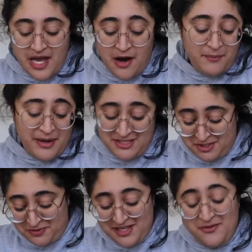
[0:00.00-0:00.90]
How am I
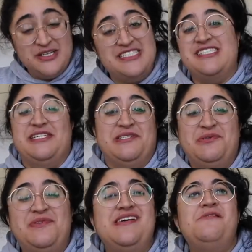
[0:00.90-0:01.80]
doing? What's
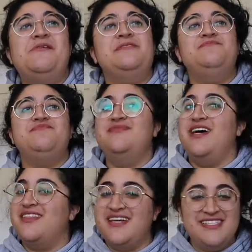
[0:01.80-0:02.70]
new?
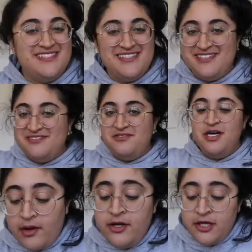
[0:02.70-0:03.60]
Nothing is new,
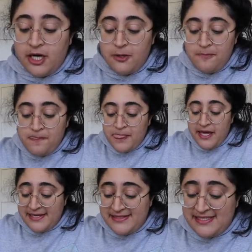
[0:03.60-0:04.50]
you know.
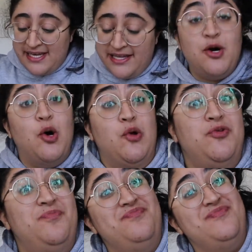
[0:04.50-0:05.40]
It's getting old.